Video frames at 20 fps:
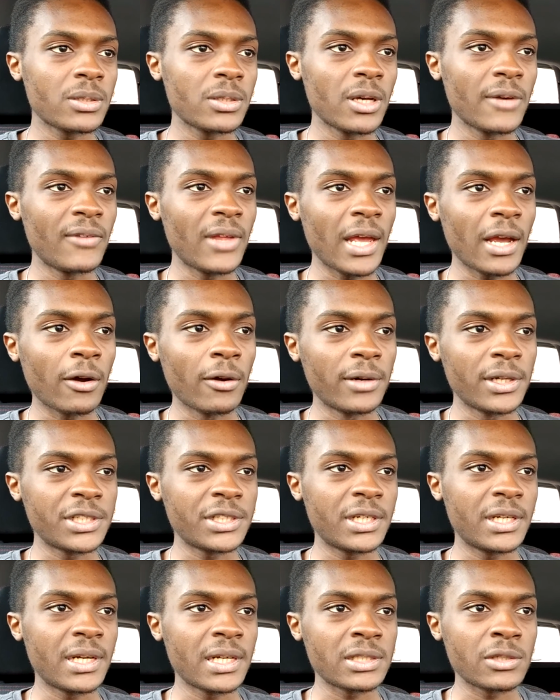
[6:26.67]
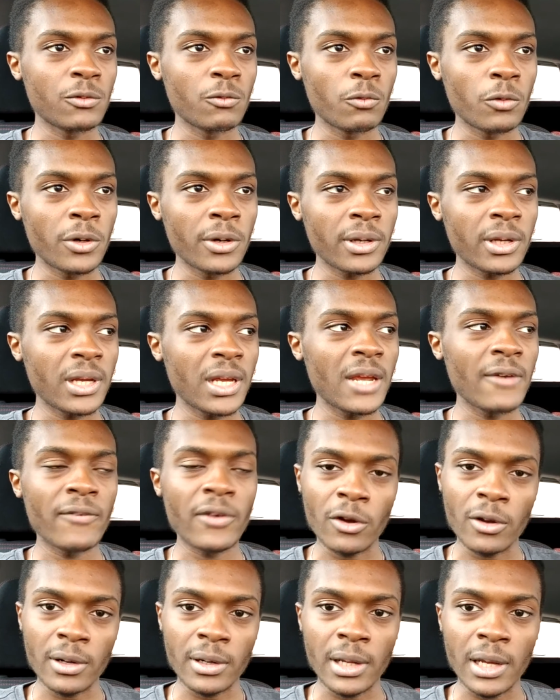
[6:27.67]
So if the air conditioning doesn't work,
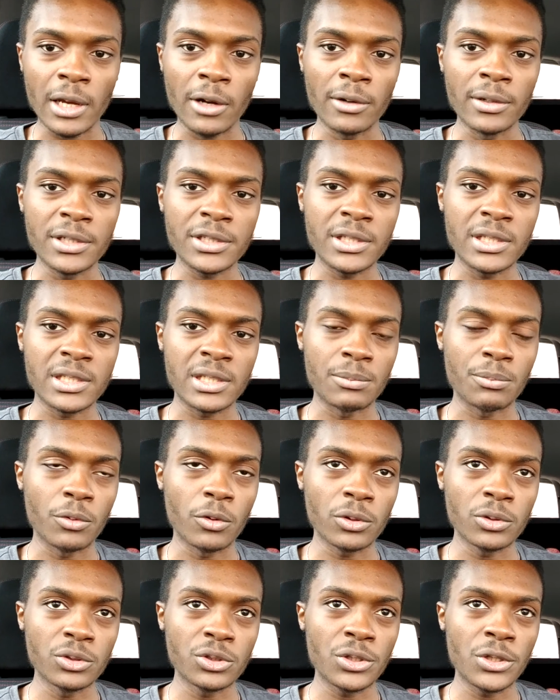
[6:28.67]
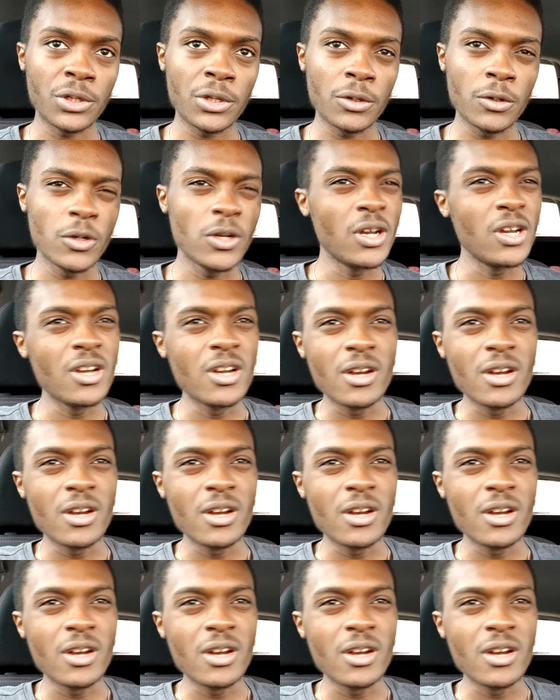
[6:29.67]
if the air conditioning is important to you,